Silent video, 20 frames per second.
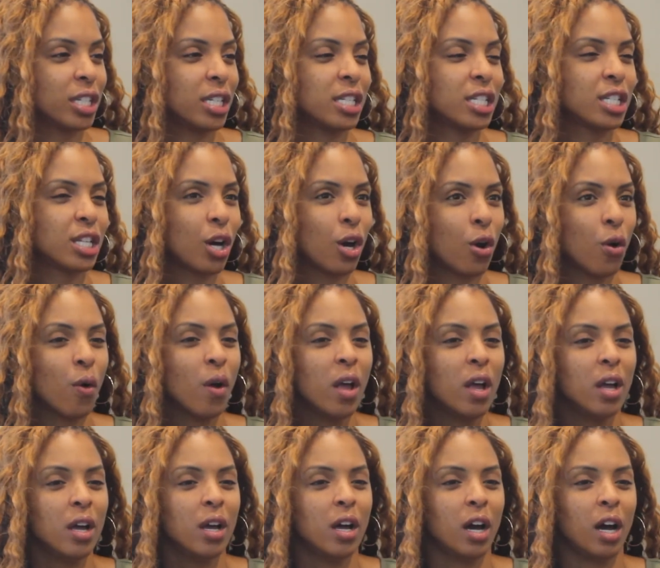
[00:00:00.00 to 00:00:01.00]
And so
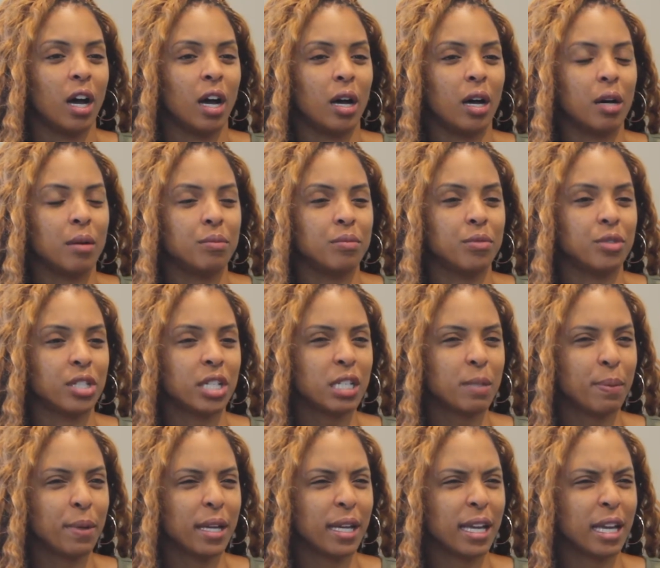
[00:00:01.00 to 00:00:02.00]

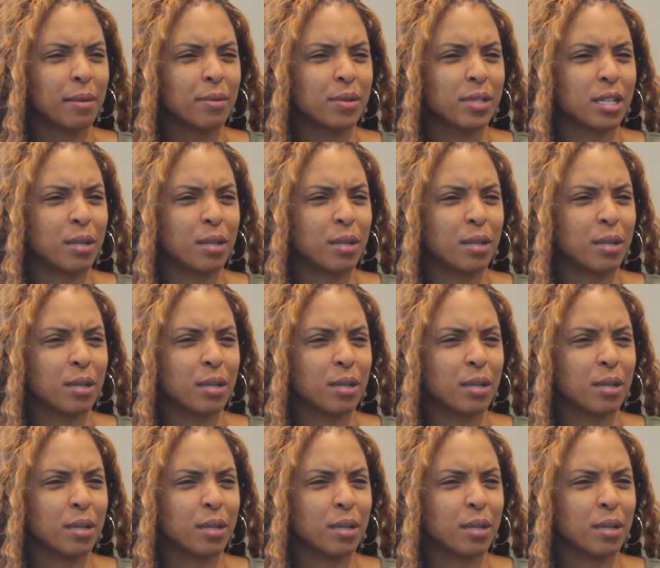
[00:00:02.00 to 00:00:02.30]
just being able